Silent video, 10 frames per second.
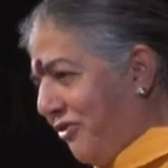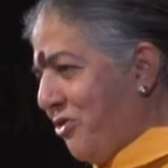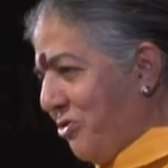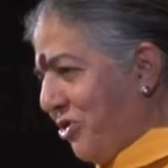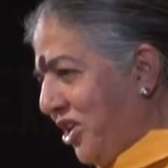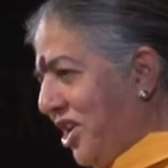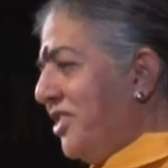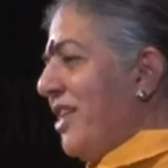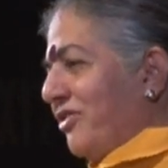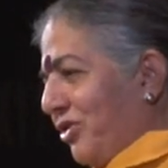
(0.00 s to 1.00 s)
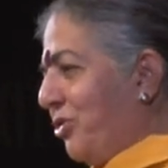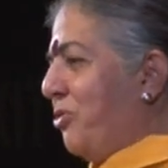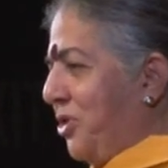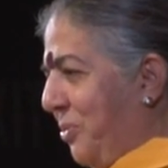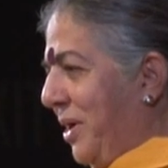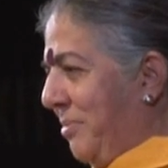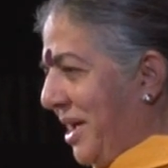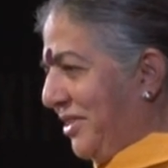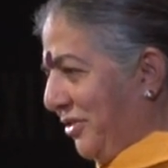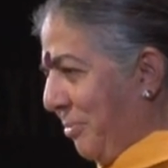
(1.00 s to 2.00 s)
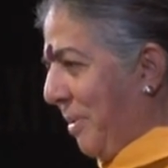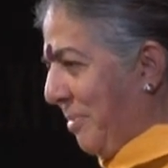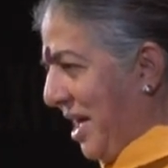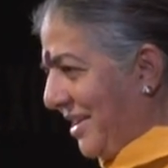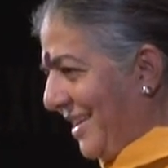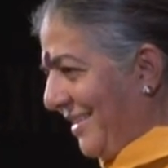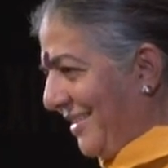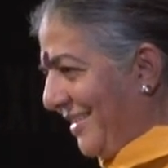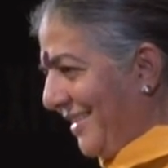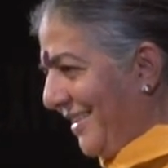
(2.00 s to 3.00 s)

food that's thrown away by the supermarkets.